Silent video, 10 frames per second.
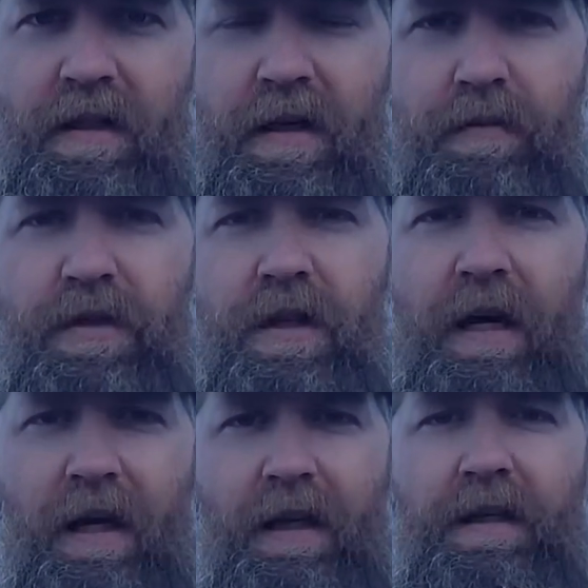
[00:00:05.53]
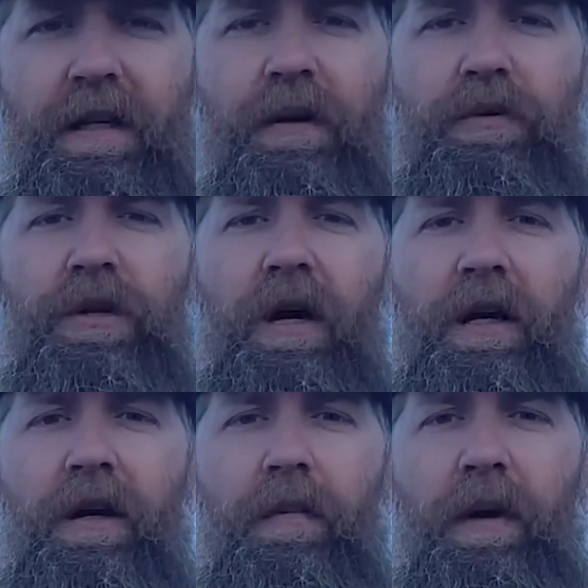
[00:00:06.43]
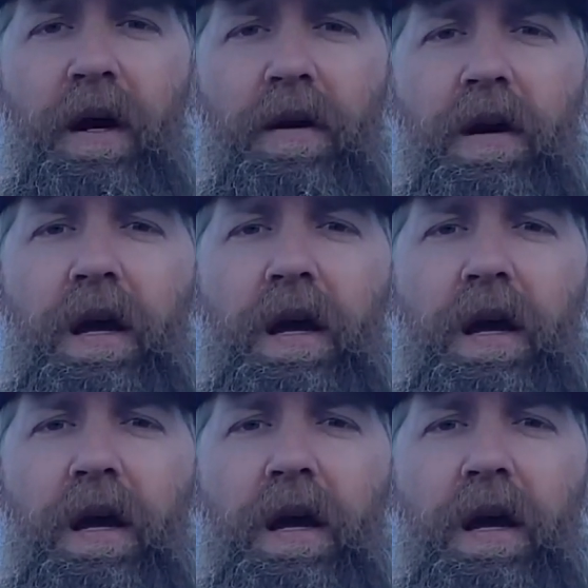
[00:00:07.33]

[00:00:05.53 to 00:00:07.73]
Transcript: Tips, and today we're talking about